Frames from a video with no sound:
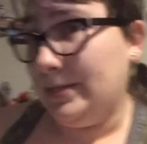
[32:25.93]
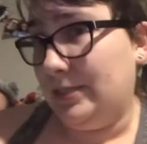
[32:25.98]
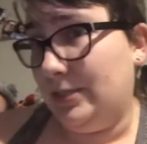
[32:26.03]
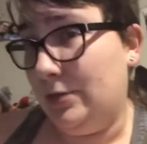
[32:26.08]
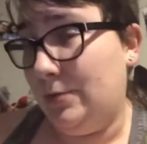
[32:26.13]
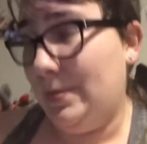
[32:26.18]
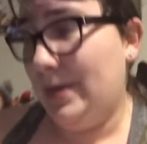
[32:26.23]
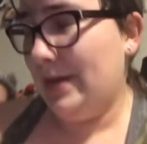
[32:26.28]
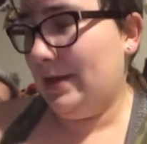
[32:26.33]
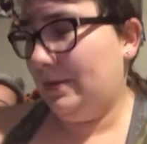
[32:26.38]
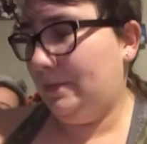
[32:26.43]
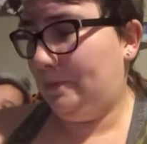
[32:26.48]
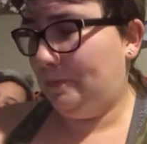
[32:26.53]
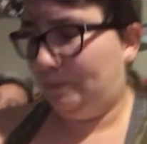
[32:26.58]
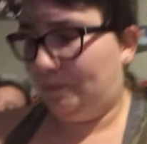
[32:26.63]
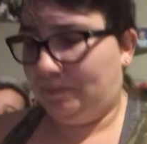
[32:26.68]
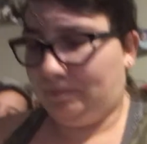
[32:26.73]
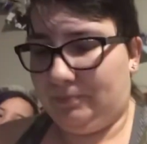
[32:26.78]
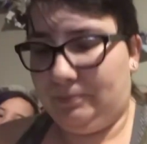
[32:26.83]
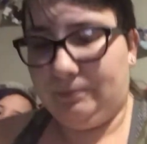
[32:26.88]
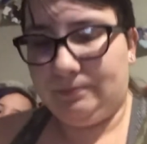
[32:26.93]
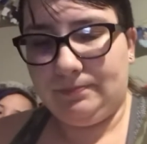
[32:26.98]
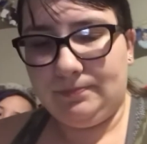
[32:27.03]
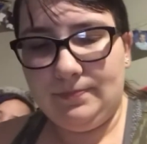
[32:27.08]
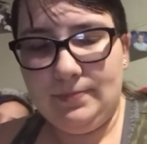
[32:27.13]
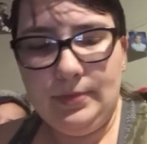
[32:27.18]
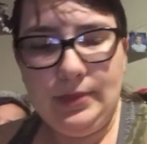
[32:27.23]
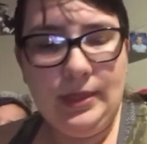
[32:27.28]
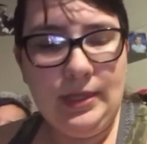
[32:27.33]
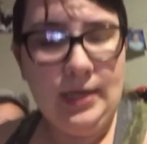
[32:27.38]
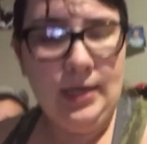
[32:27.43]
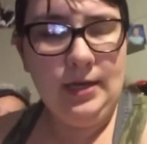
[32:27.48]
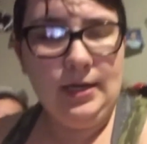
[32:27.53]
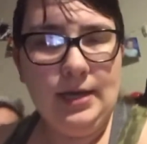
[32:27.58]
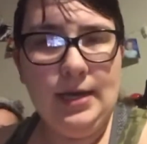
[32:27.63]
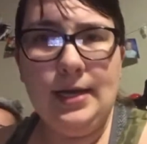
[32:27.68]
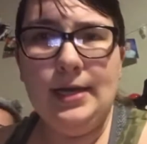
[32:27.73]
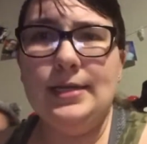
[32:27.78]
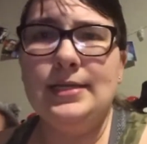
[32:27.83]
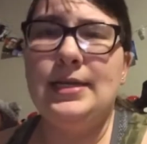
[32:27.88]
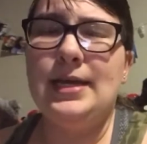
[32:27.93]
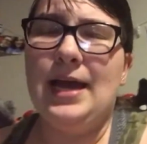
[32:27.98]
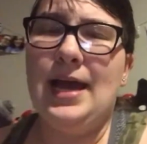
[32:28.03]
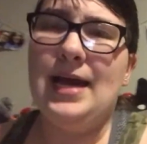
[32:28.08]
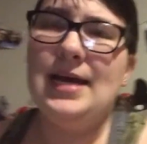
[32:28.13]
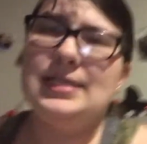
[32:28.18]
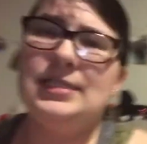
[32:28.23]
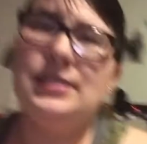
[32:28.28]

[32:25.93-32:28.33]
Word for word: Zoomian. And as